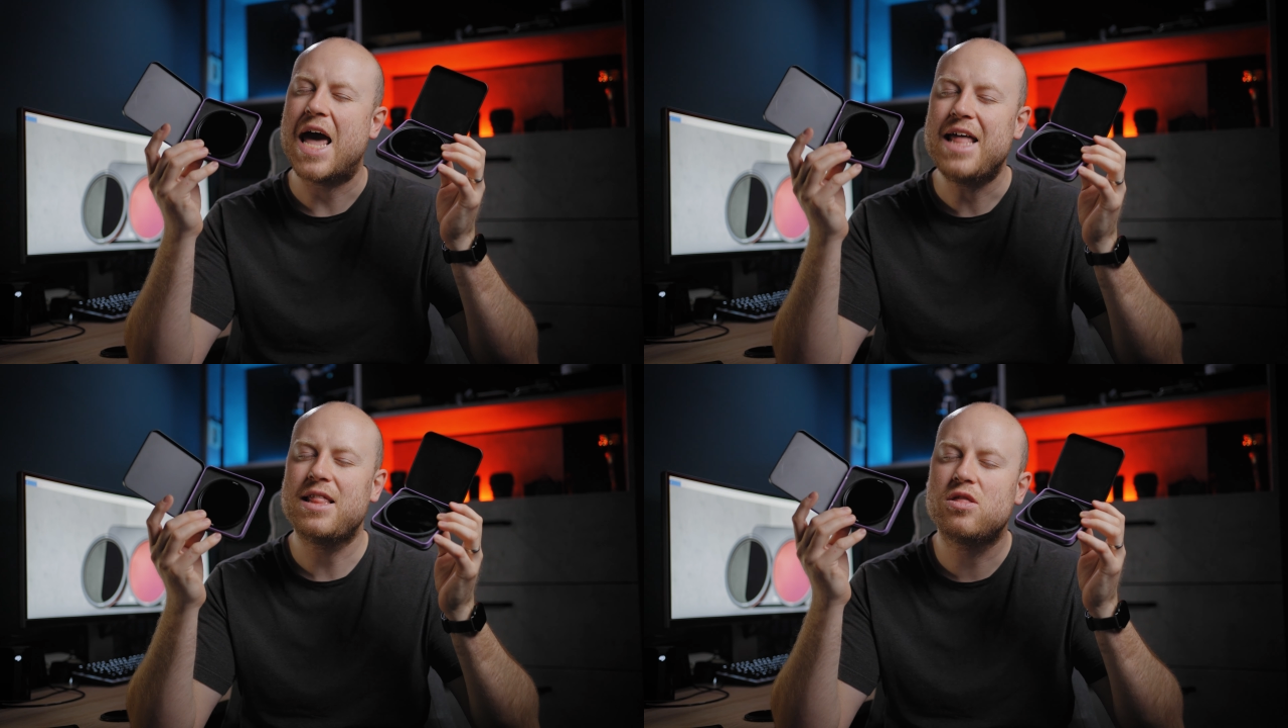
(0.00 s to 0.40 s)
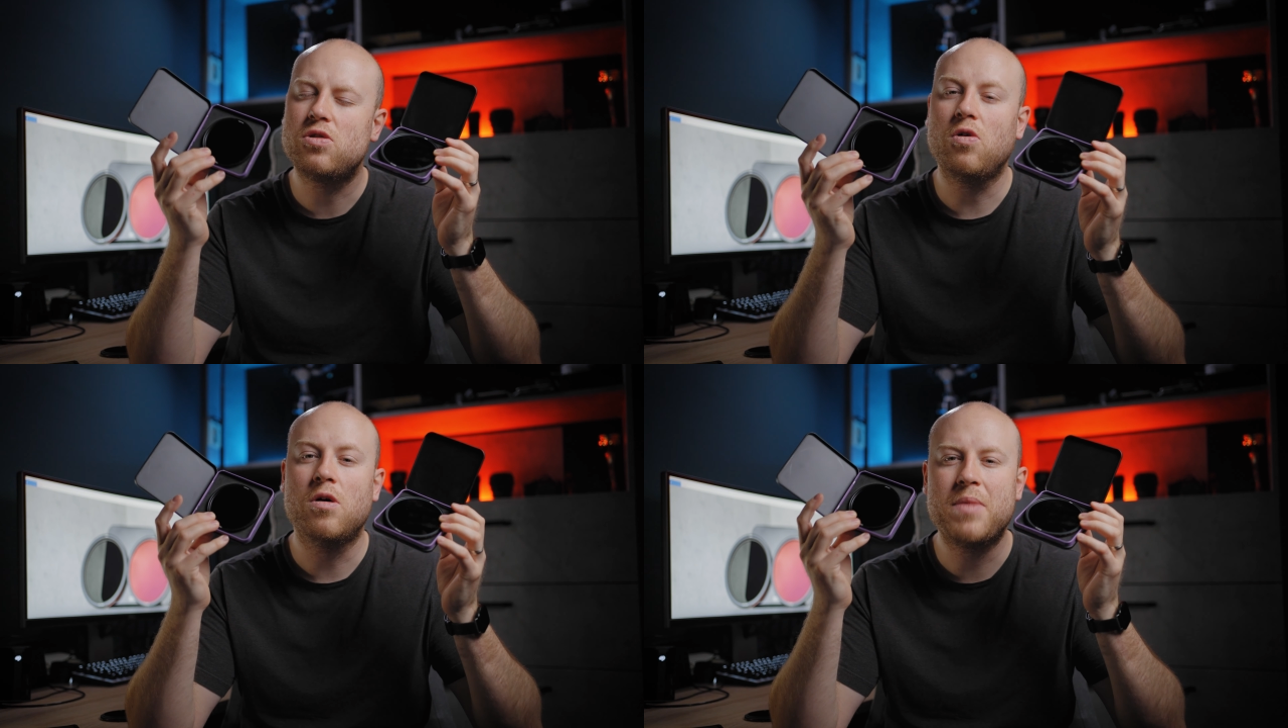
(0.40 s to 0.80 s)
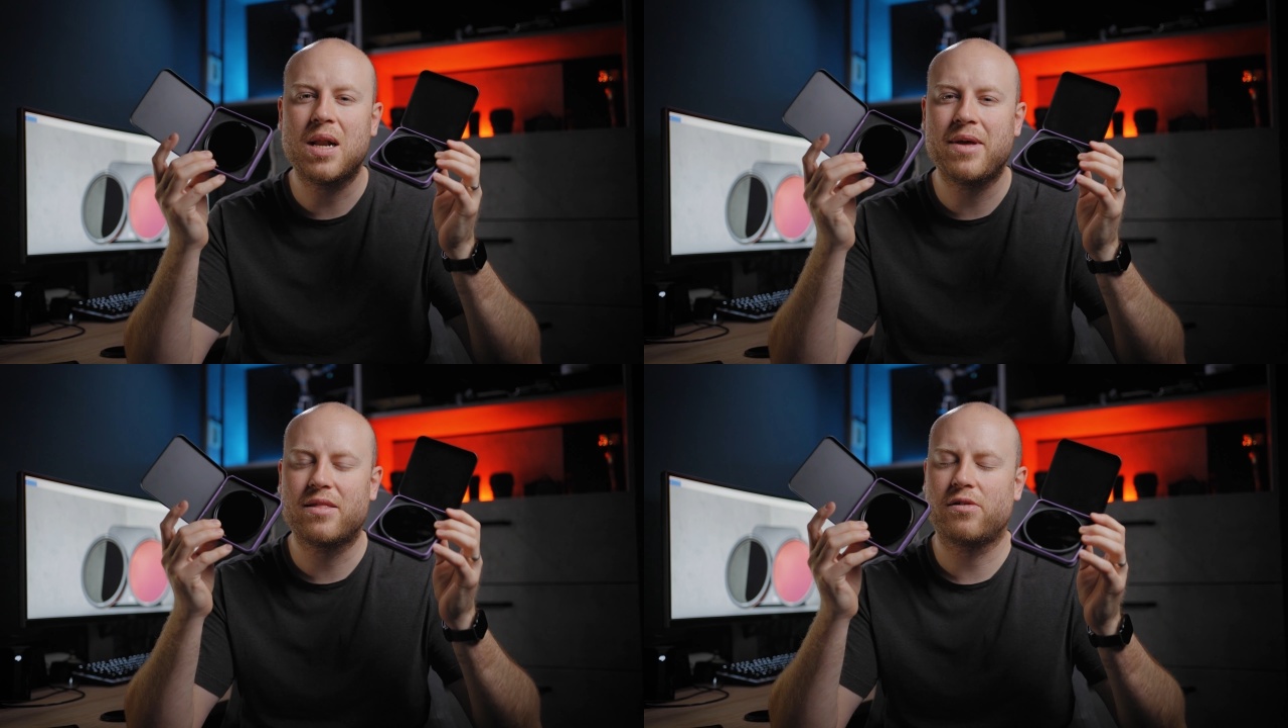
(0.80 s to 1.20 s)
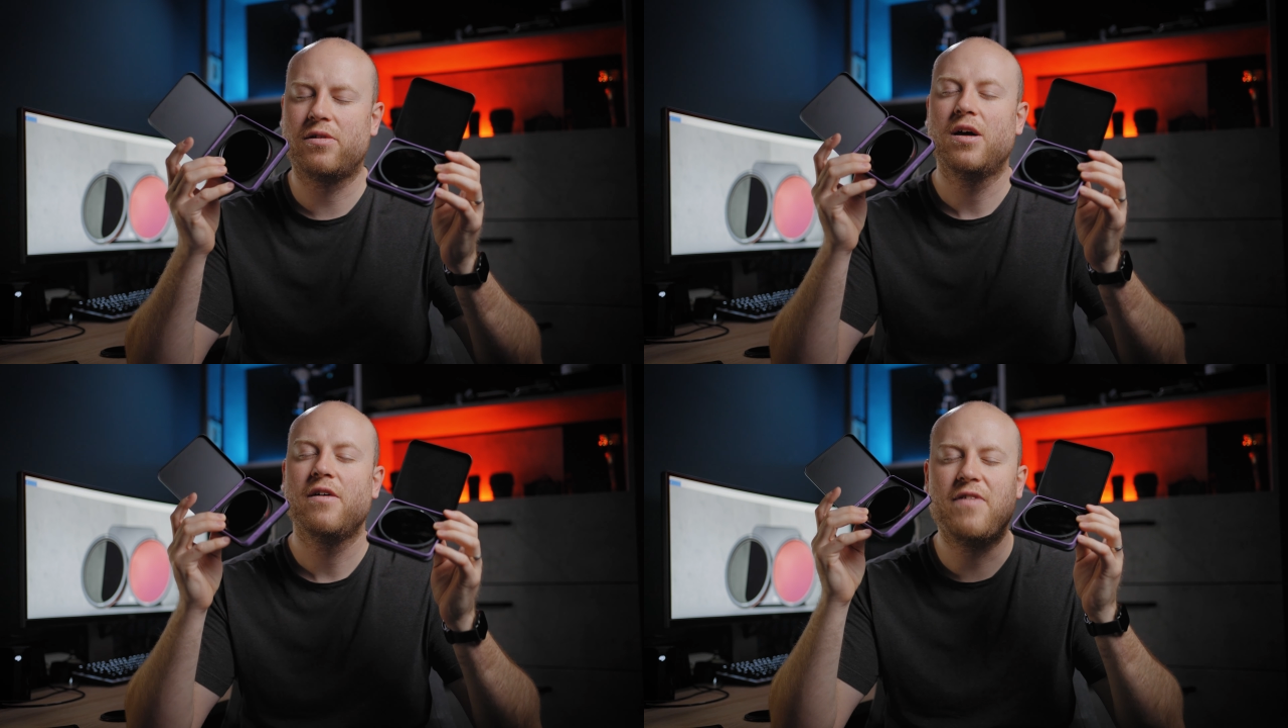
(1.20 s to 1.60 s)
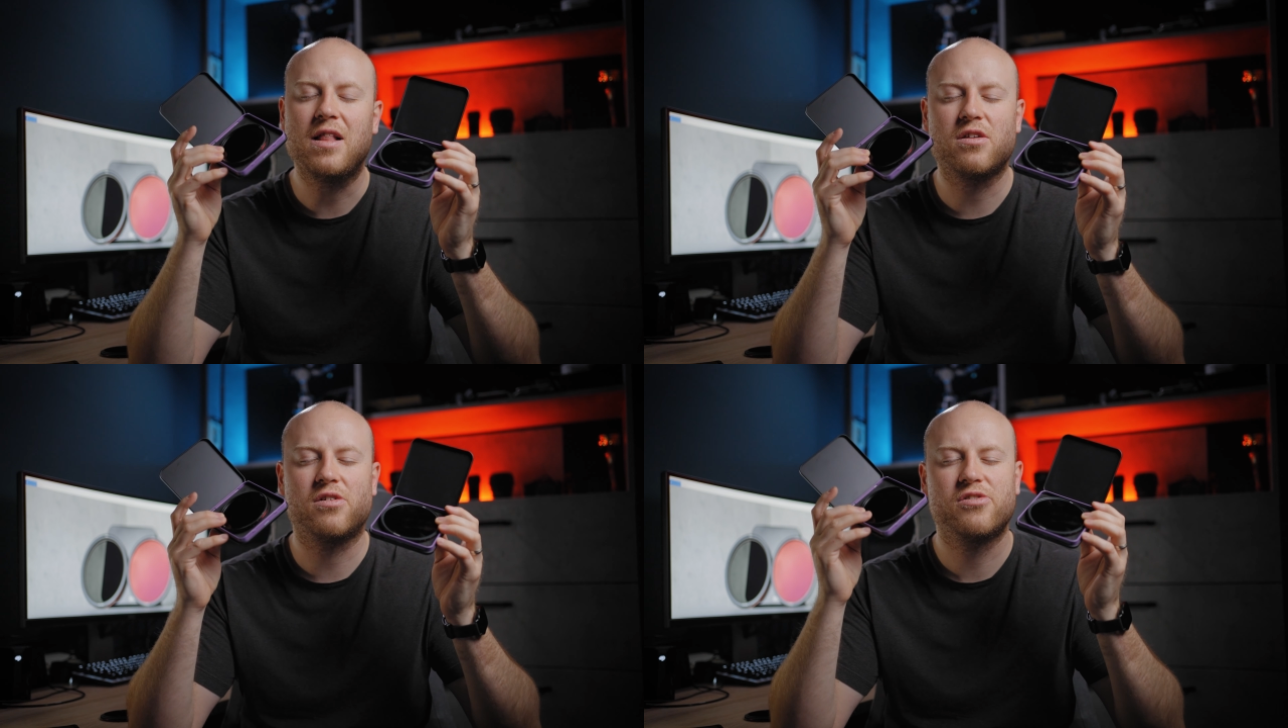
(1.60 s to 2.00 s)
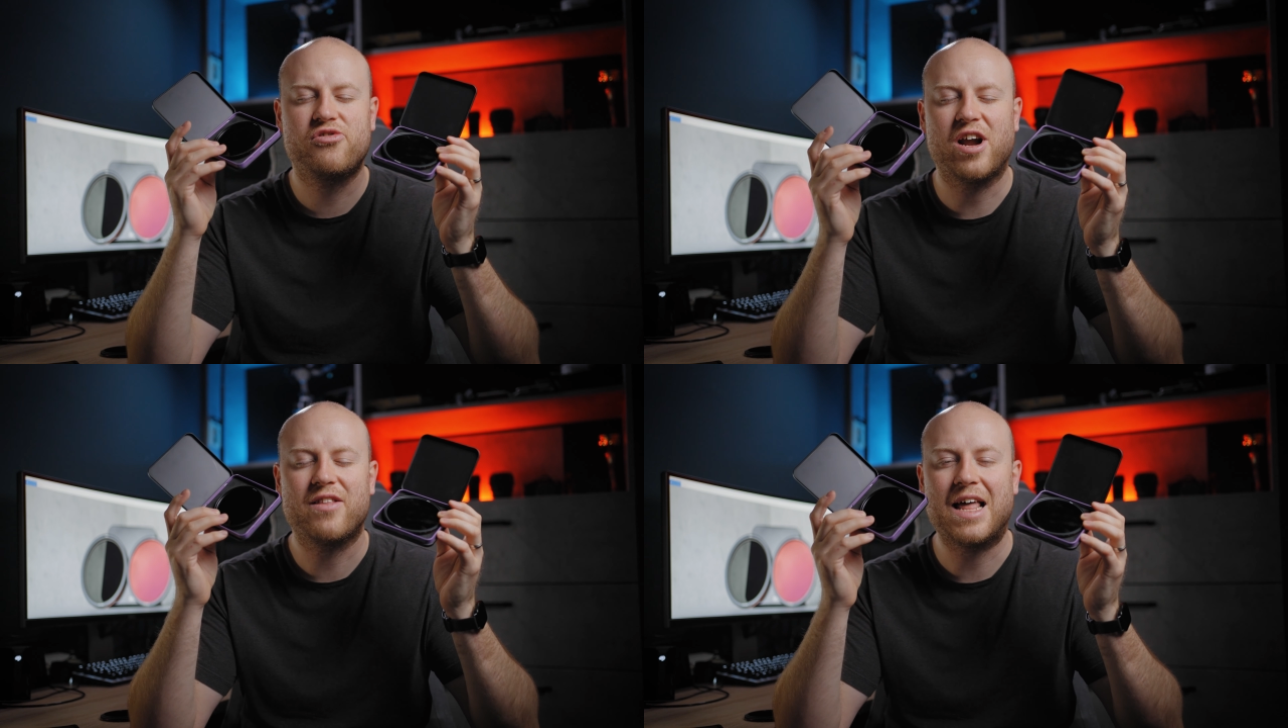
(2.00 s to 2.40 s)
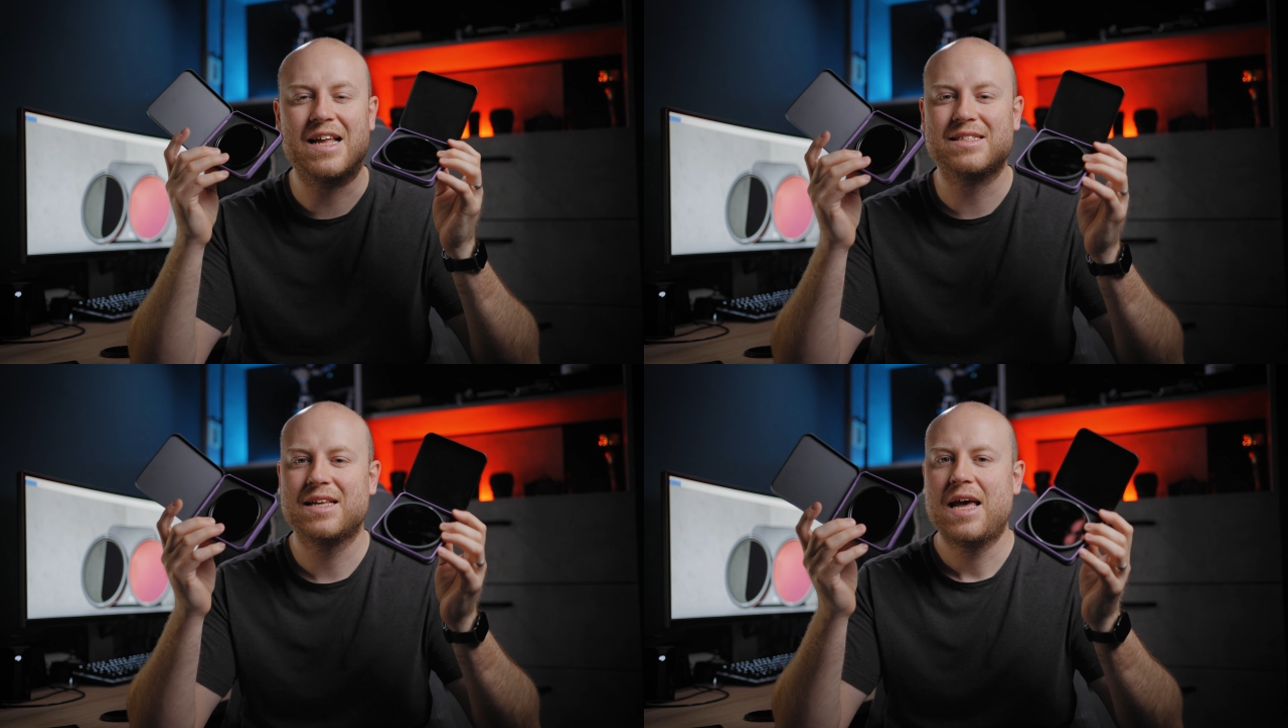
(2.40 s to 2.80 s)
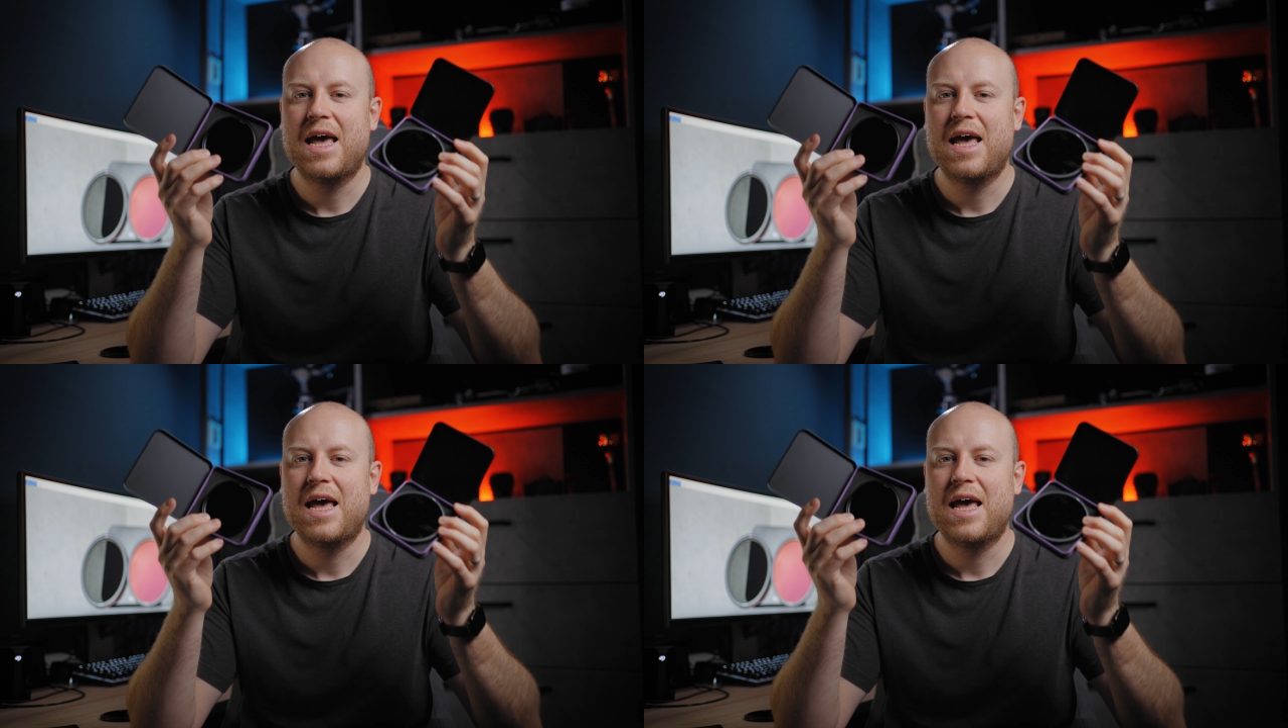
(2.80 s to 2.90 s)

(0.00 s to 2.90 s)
82mm filter thread lens.